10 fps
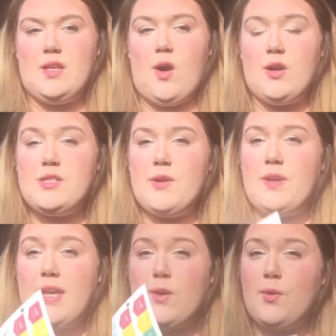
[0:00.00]
Also
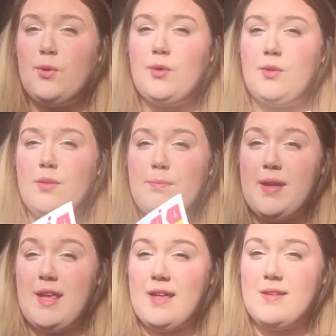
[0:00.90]
get cool
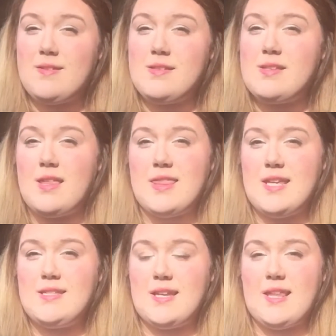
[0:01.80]
pins and
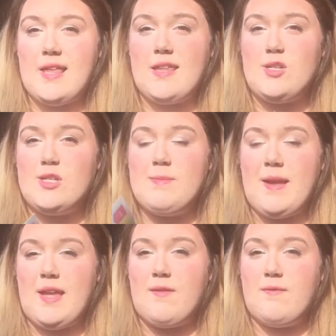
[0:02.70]
things like that that just
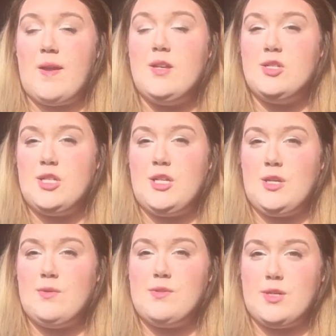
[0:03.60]
make it fun to
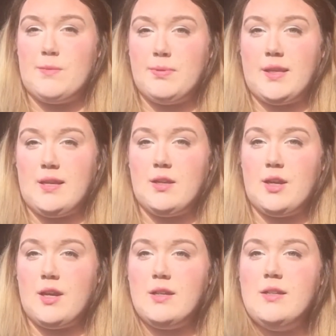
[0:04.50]
use your
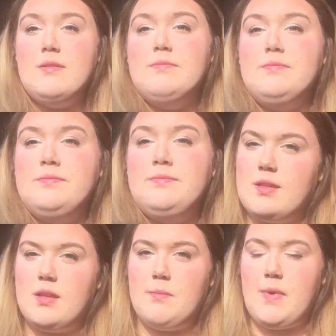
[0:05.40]
planner.
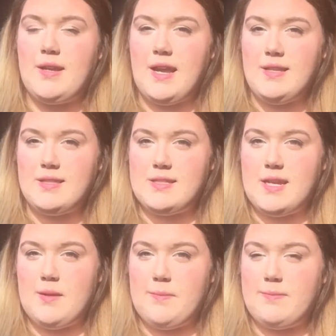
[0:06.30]
My 9th
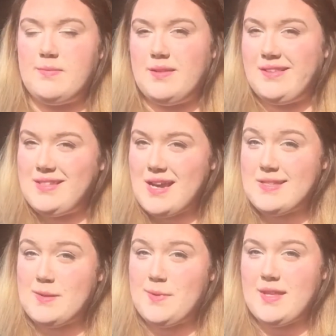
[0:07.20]
tip
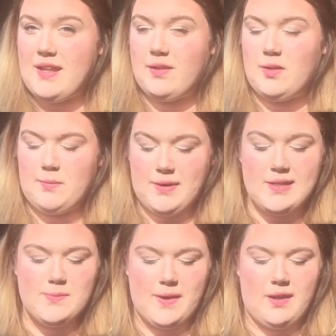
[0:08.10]
ties in with that a little bit
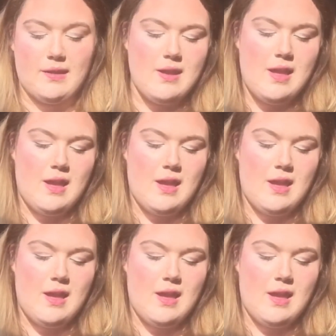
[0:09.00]
as well.